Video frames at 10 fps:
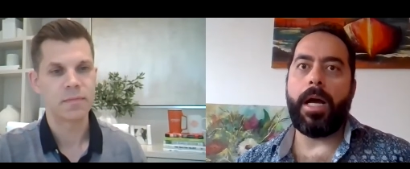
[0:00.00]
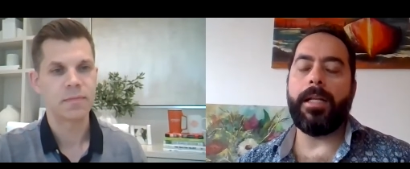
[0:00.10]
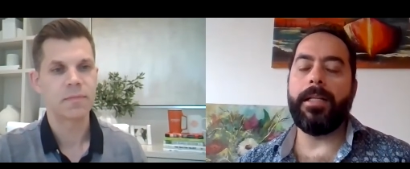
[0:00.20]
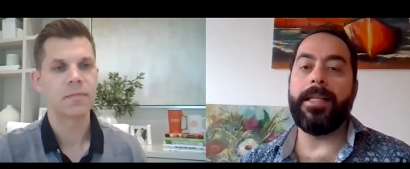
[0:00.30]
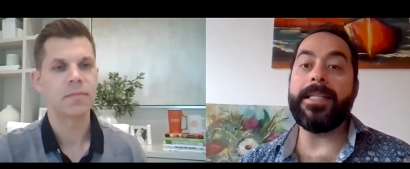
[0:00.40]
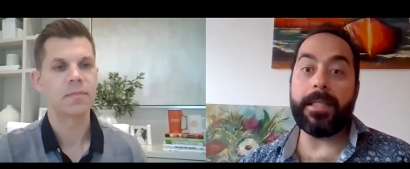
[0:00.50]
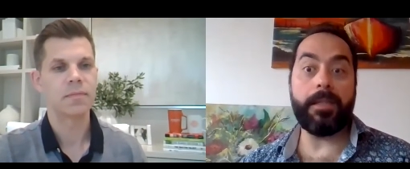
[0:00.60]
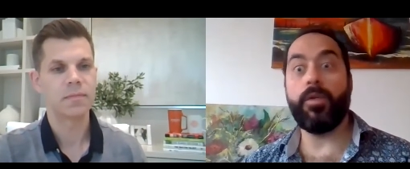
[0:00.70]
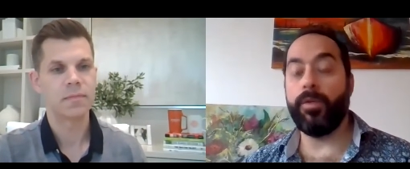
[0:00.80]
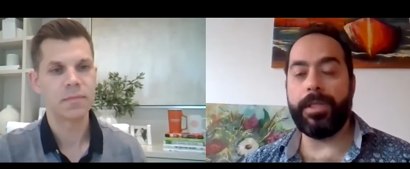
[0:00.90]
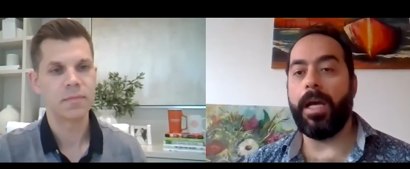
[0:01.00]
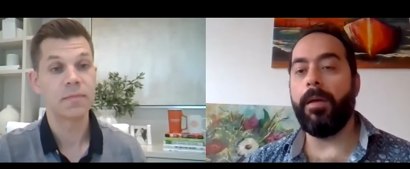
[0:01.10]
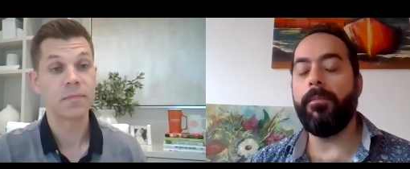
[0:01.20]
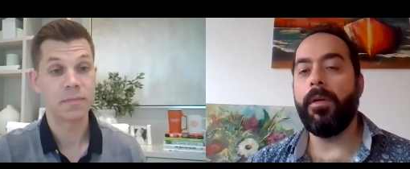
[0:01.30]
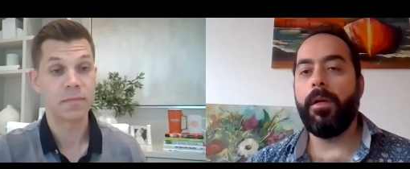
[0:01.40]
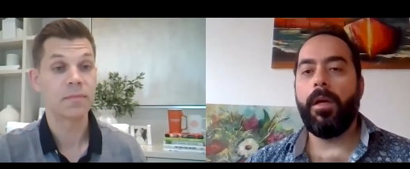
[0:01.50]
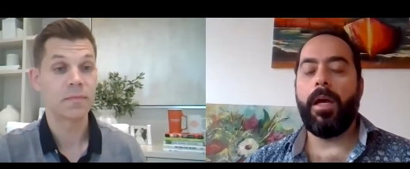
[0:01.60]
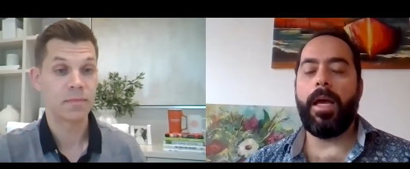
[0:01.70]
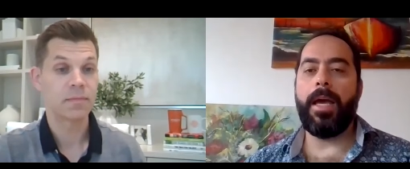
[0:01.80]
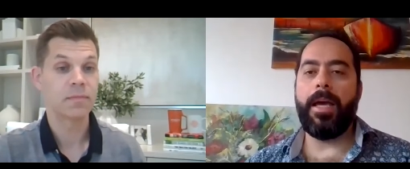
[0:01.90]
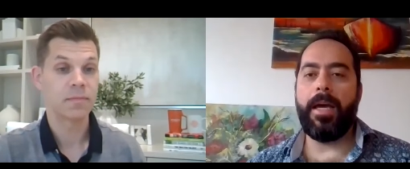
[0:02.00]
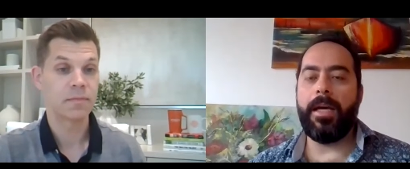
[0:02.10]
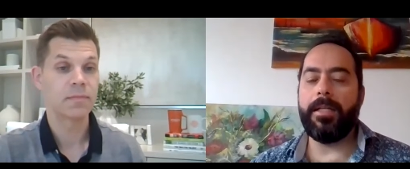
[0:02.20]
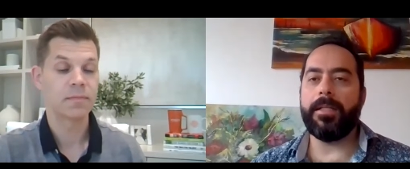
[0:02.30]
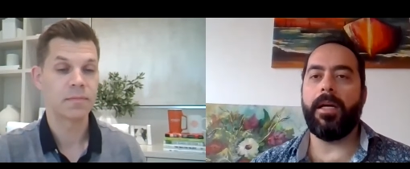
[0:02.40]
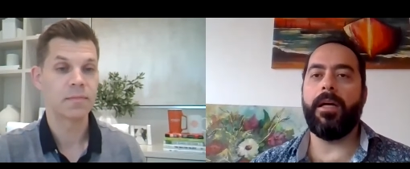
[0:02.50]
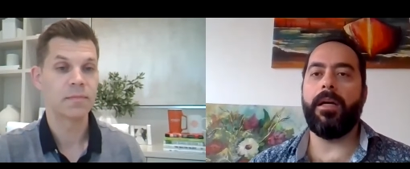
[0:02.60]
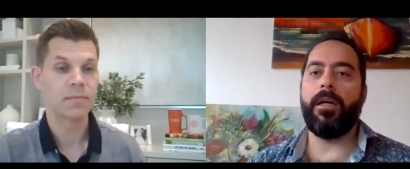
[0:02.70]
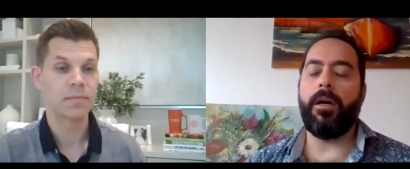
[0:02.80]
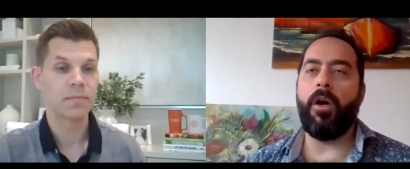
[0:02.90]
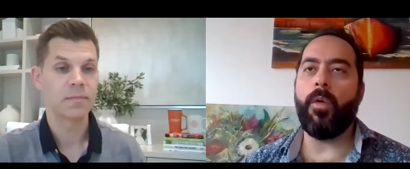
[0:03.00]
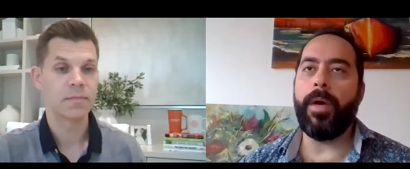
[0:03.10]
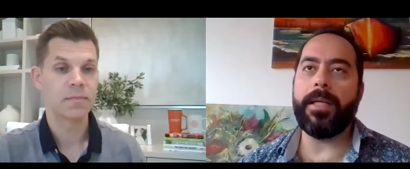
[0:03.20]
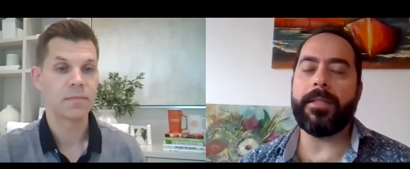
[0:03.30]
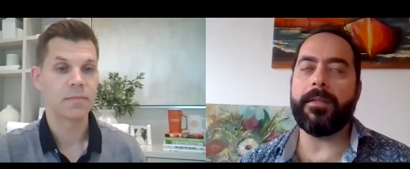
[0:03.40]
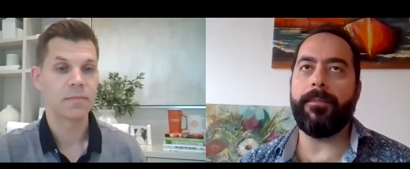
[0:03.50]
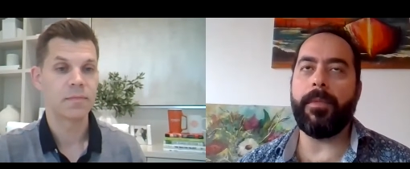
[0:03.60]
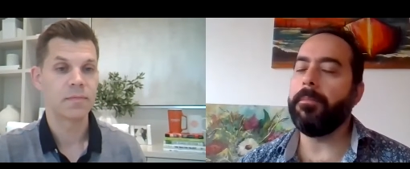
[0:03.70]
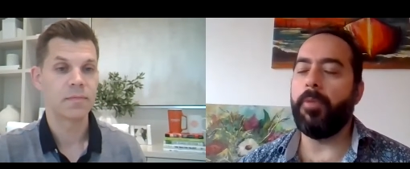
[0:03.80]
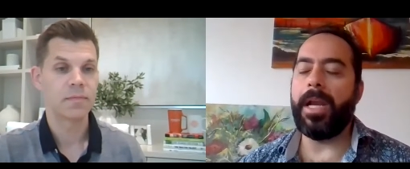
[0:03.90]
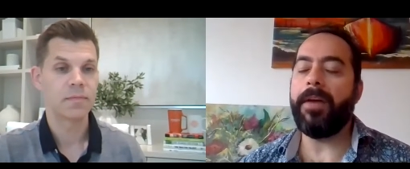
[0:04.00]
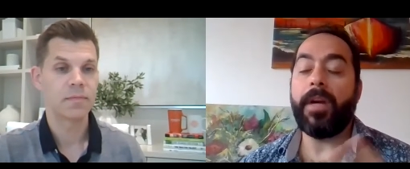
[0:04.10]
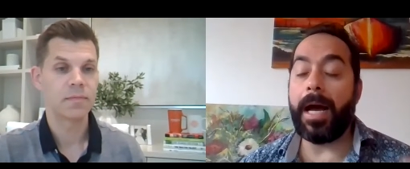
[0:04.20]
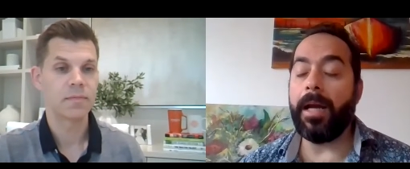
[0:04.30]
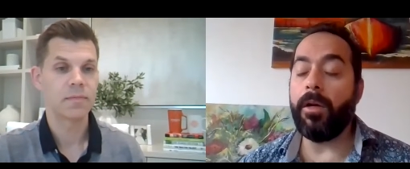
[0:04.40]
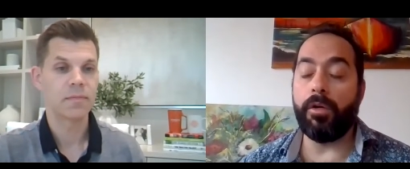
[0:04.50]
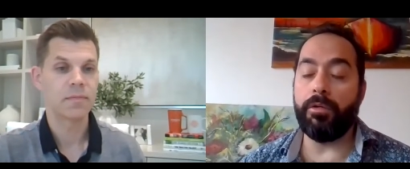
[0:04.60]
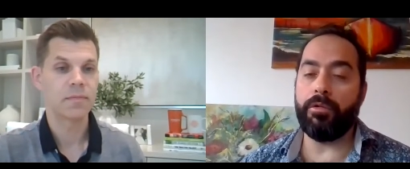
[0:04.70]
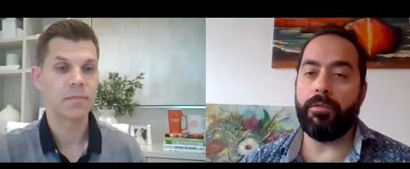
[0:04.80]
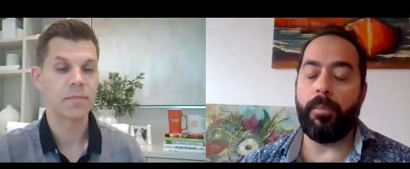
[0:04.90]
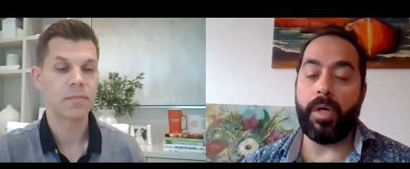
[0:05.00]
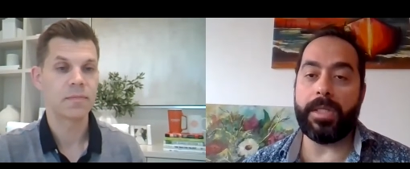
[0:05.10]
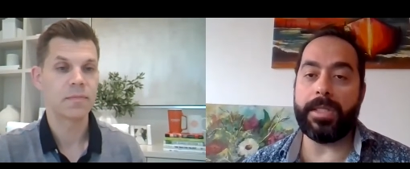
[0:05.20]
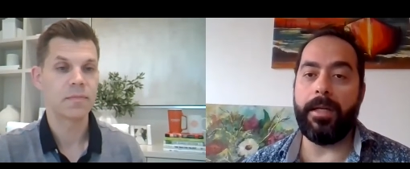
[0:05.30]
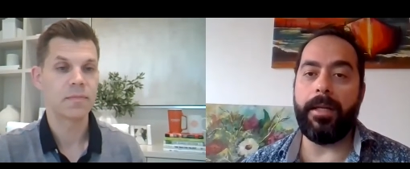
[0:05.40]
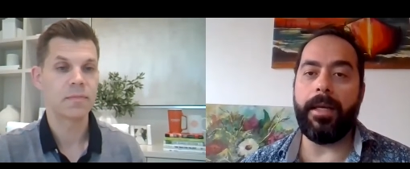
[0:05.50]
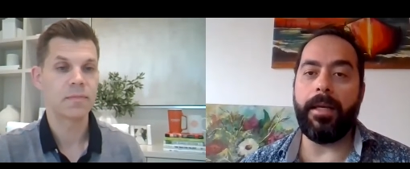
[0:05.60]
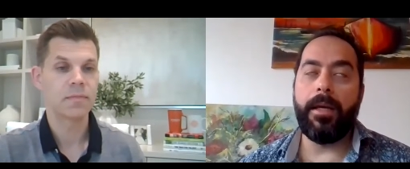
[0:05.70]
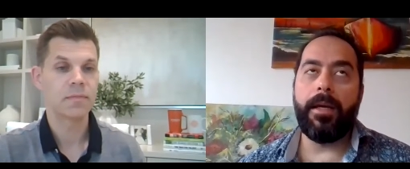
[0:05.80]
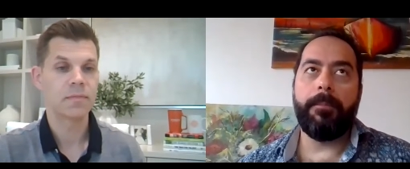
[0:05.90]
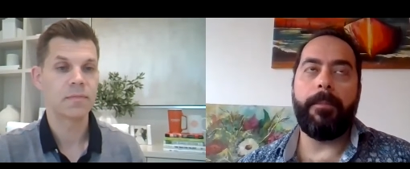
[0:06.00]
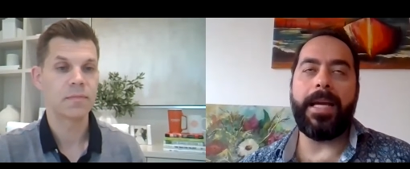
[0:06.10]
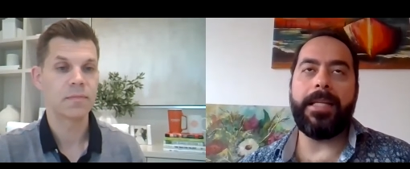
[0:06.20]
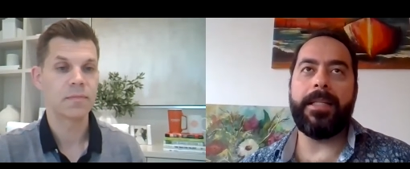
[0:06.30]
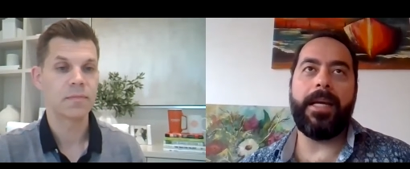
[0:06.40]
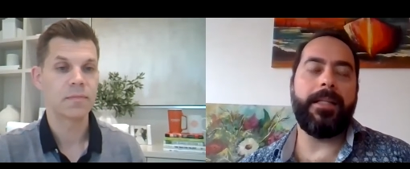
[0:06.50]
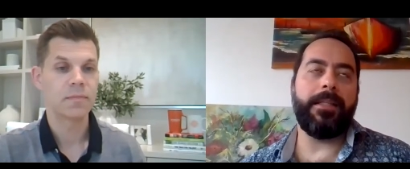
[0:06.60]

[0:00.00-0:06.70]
Speaker 1: listen to them, and uh, always whenever I go personally, my intent